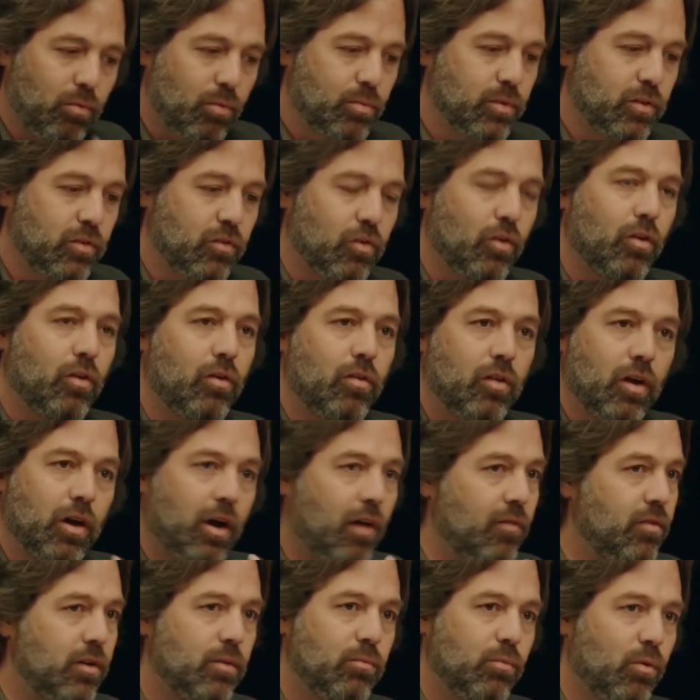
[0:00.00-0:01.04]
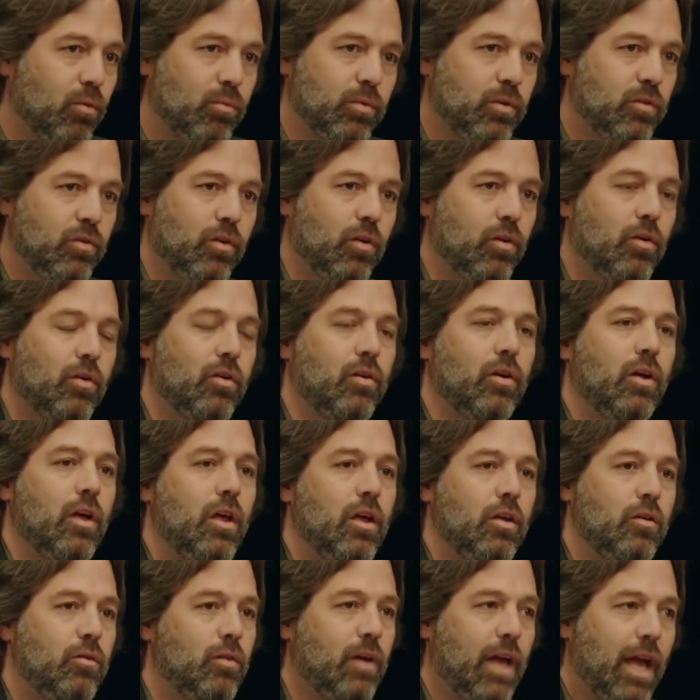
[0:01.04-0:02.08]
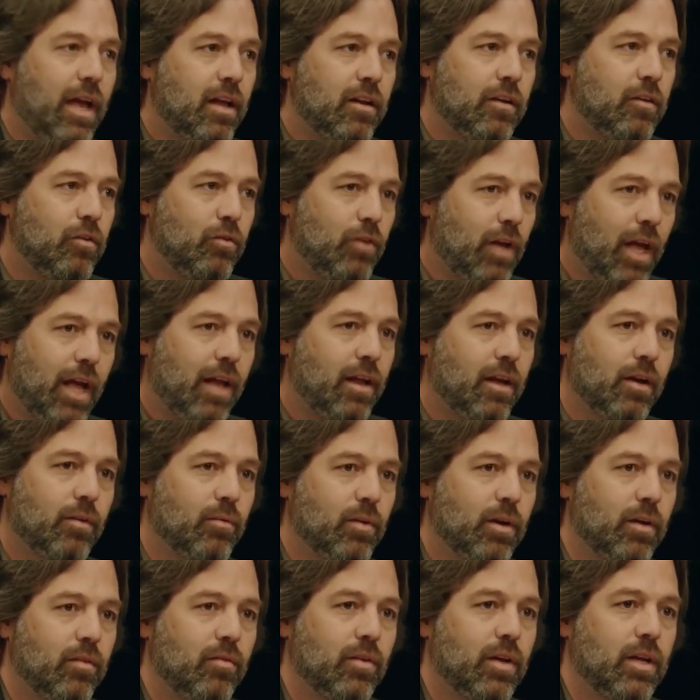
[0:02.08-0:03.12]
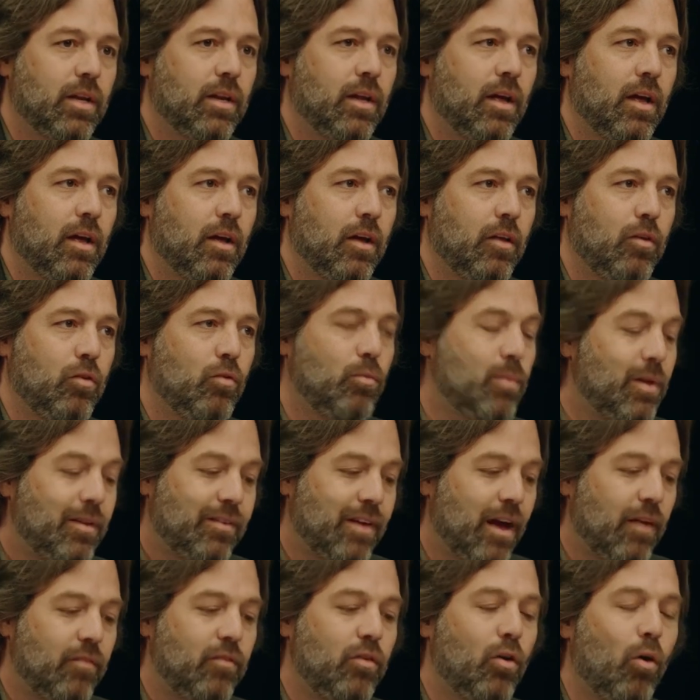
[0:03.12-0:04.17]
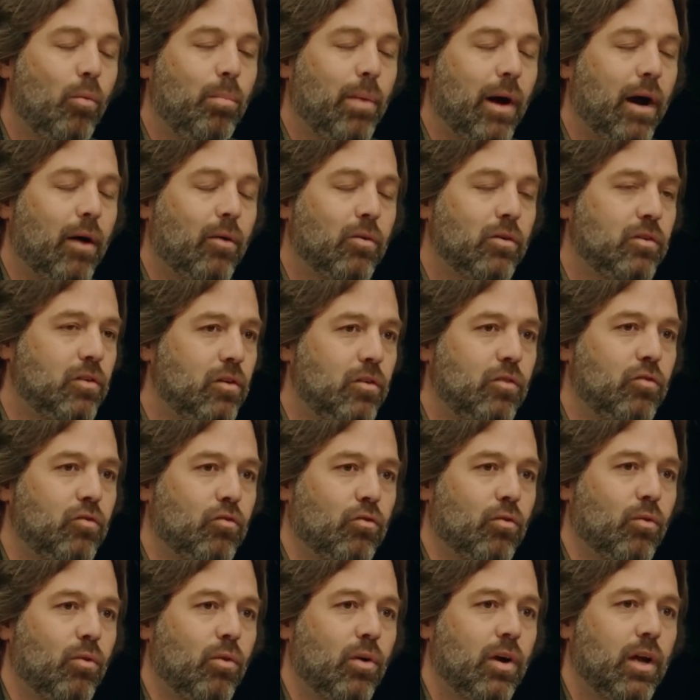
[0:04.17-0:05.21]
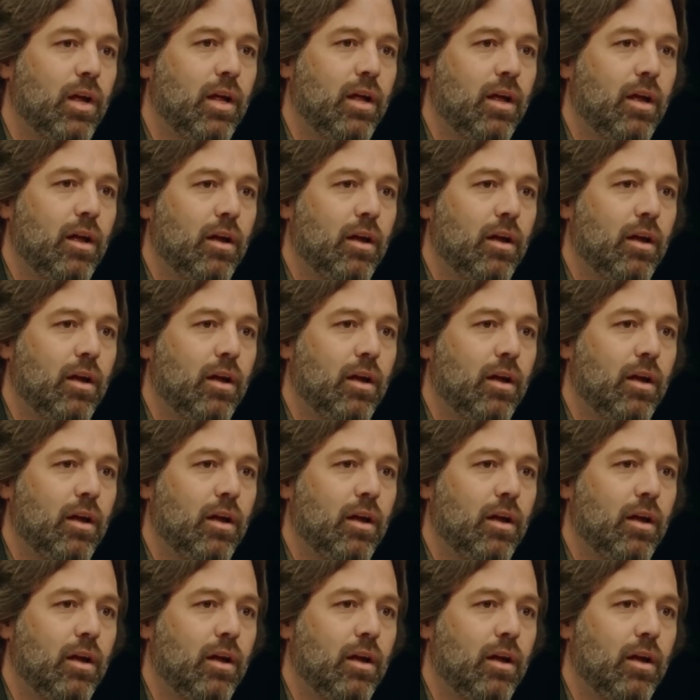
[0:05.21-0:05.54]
will return the covenant will return you can't you can't get rid of it humans have no power to destroy